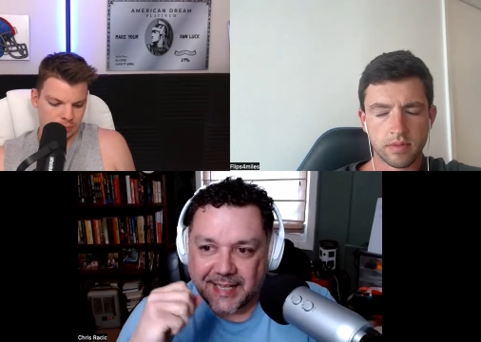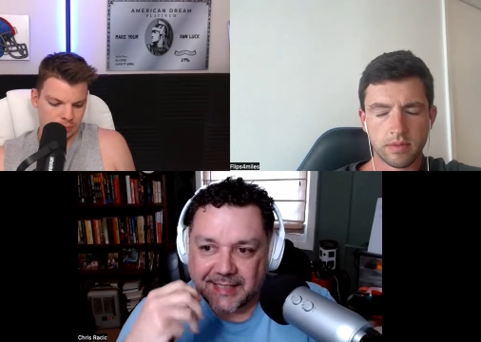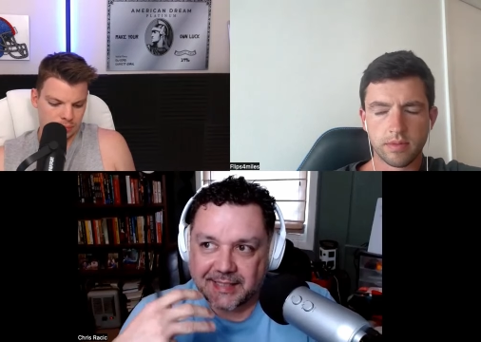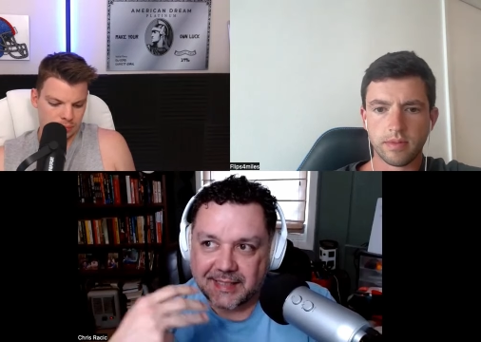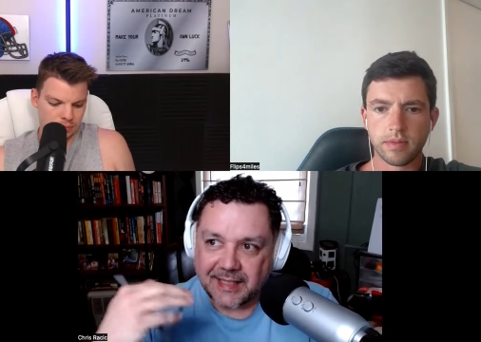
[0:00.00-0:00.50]

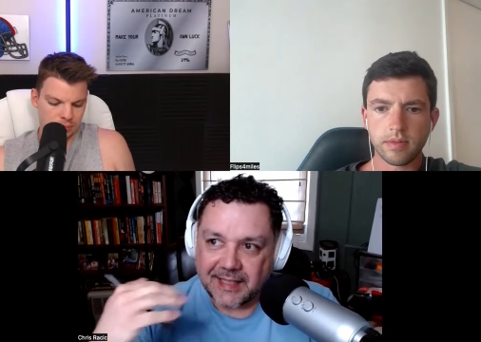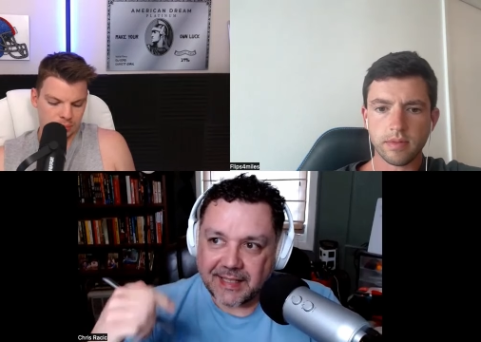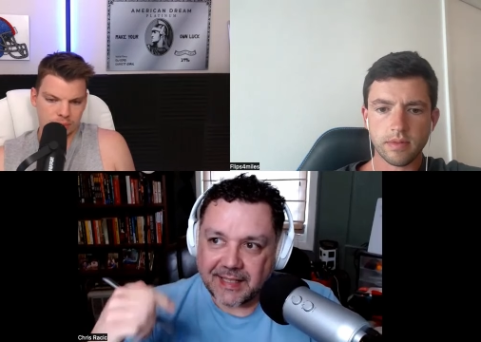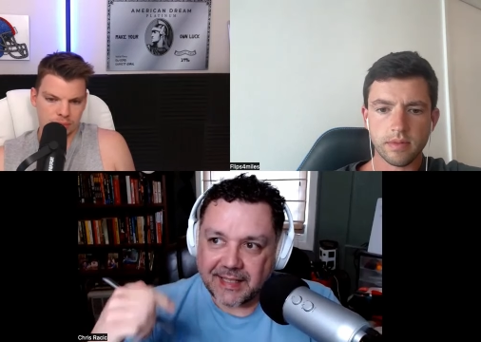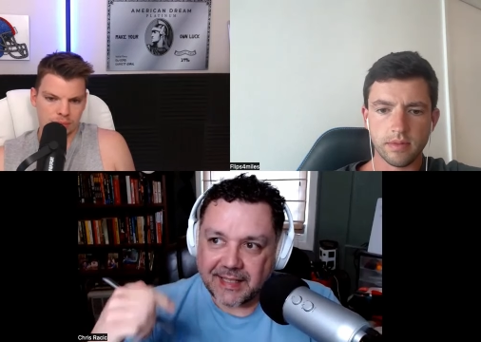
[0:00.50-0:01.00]
Speaker 1: It's
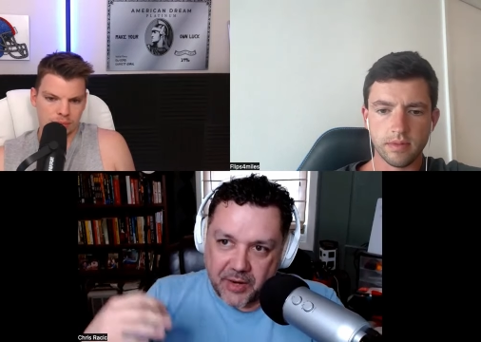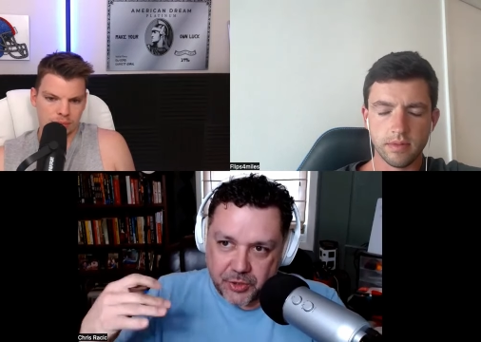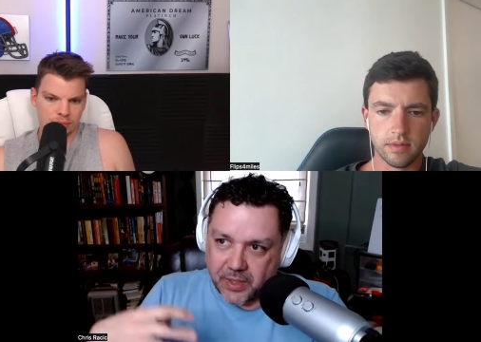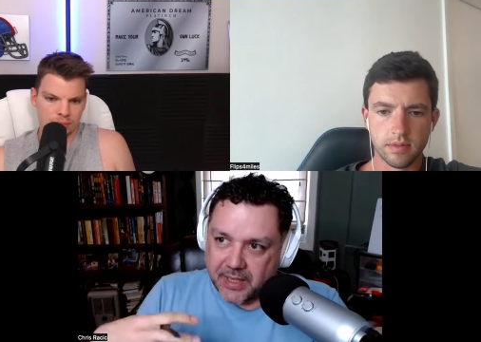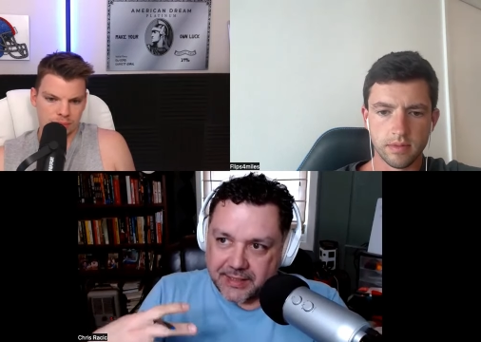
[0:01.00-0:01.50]
you know,
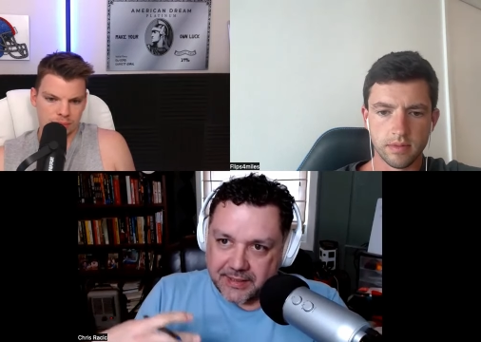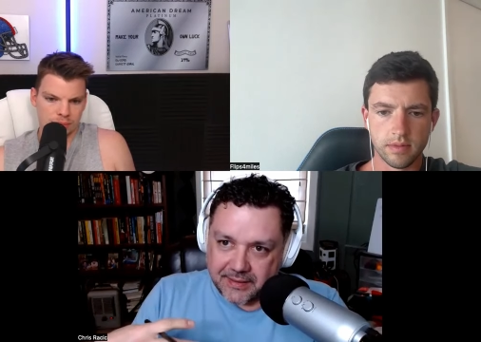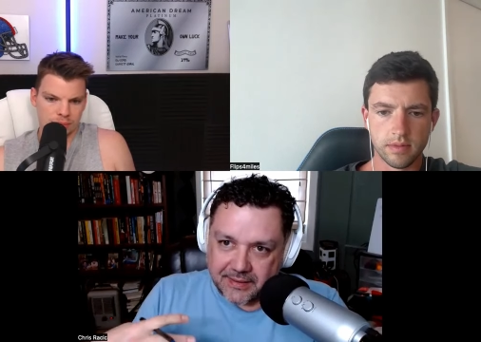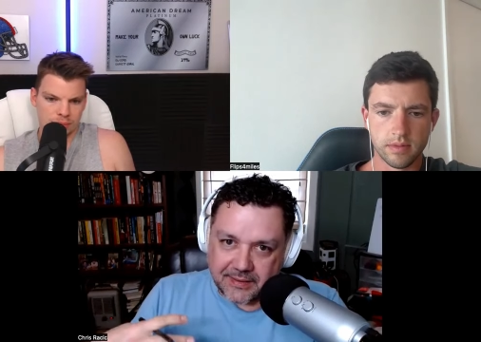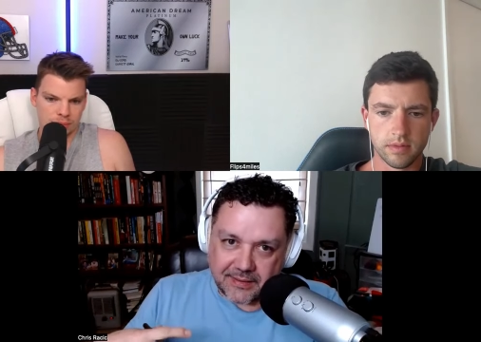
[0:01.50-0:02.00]
sure, it's
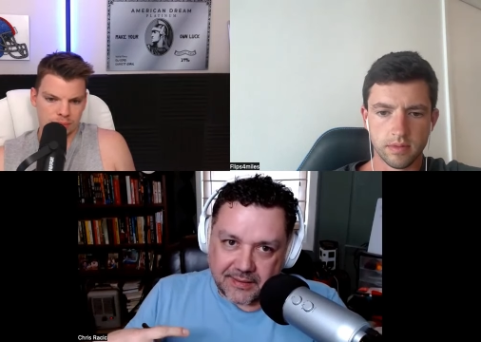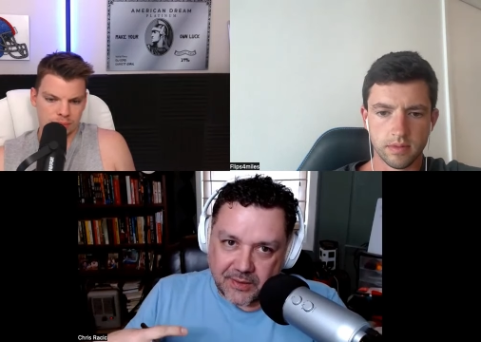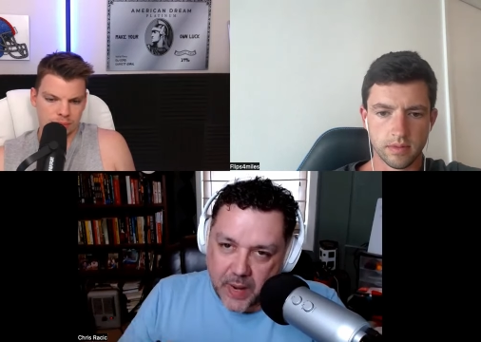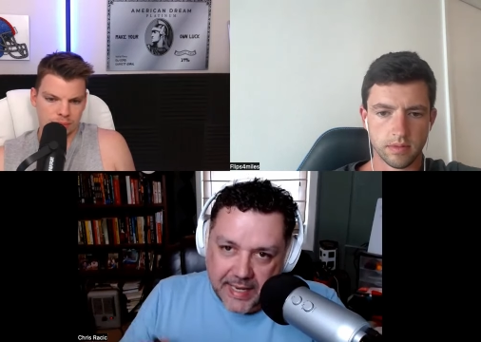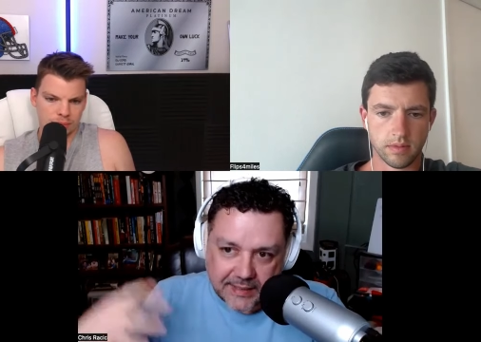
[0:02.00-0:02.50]

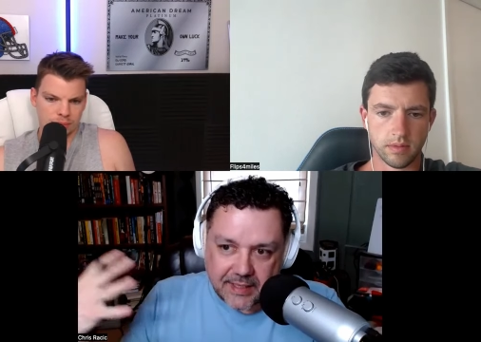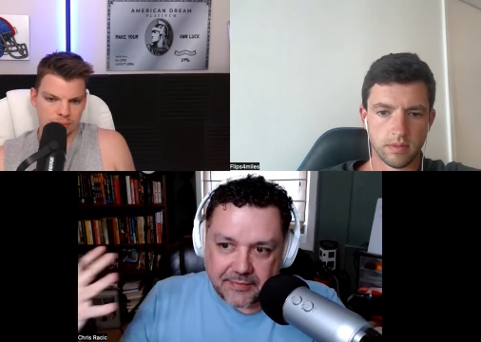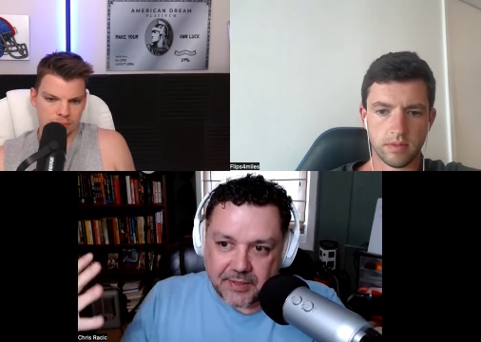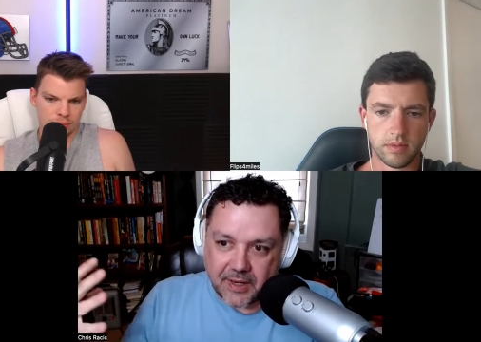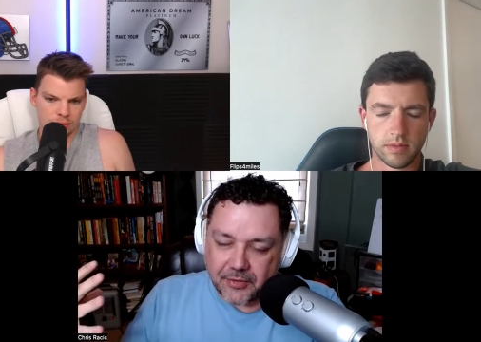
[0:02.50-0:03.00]
the weight's
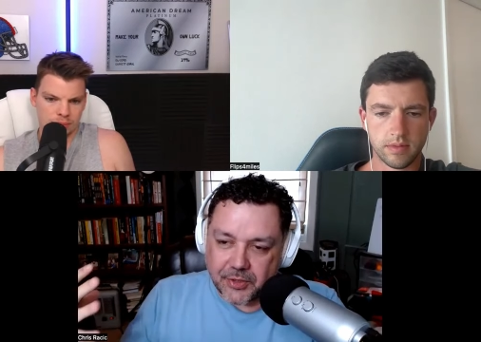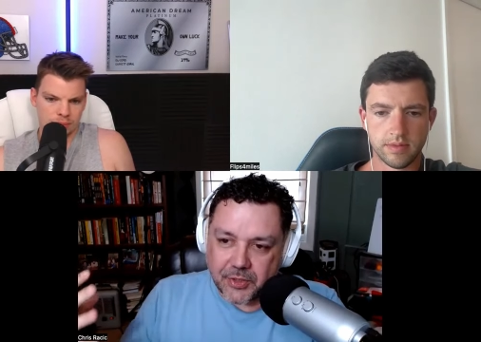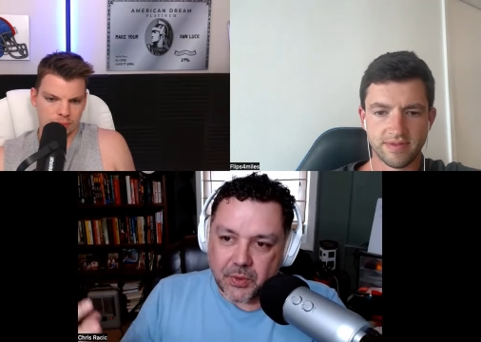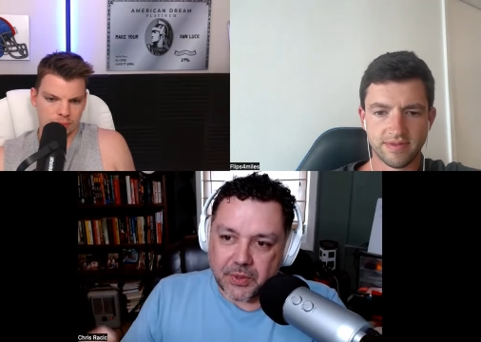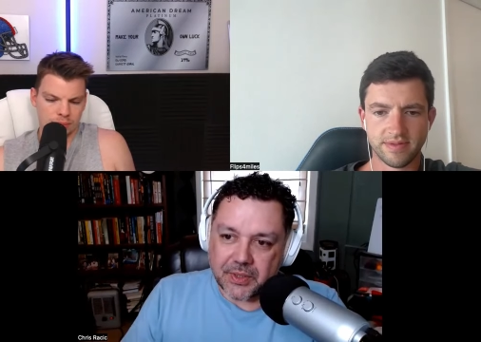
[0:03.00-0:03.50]
lifted off your
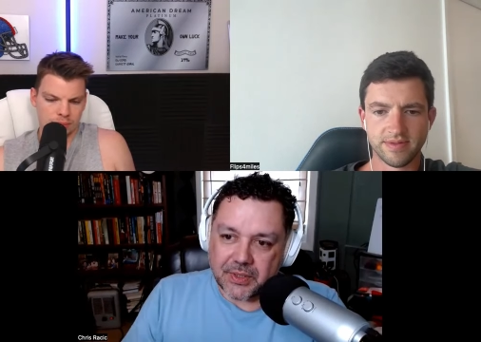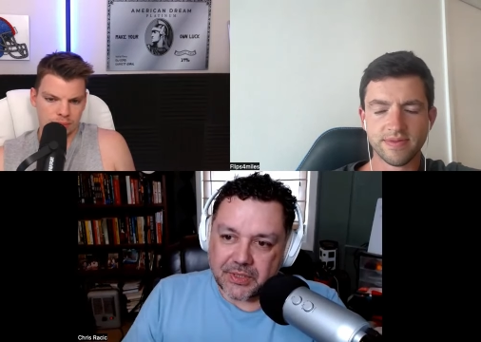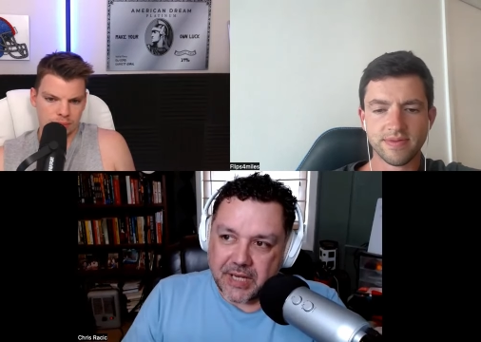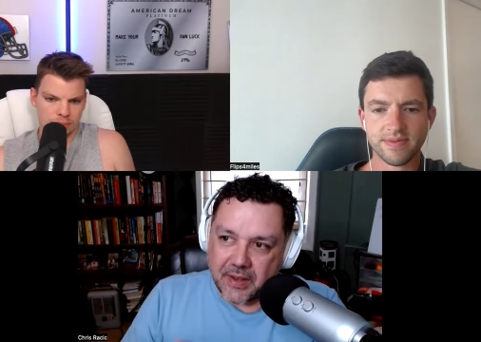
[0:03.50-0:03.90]
shoulders.